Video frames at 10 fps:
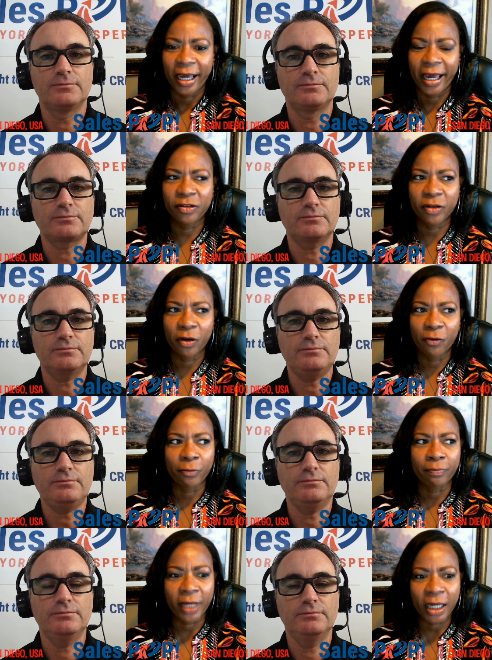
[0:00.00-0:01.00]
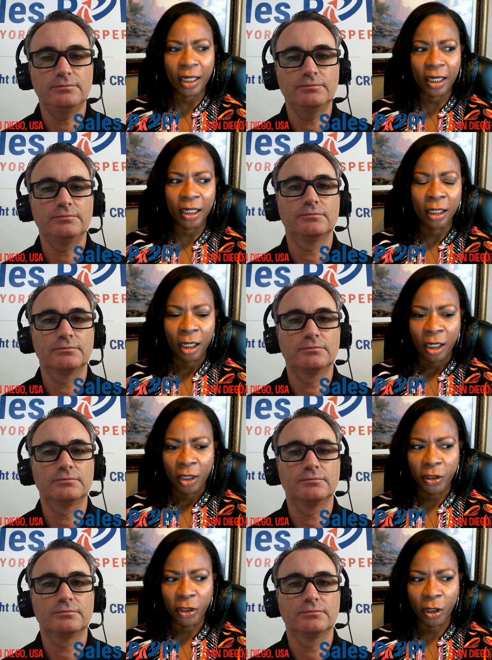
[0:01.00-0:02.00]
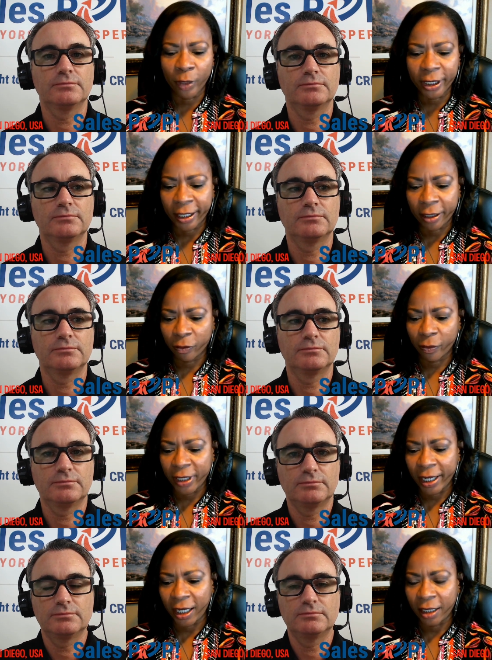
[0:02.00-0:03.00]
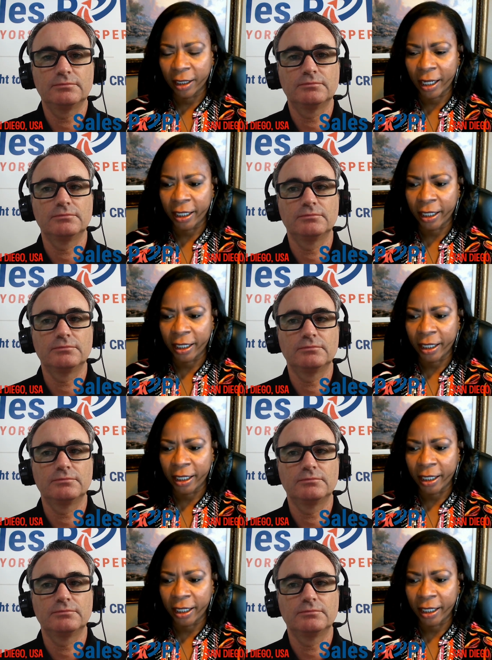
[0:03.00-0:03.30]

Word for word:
Speaker 1: And so for me, you know, we can create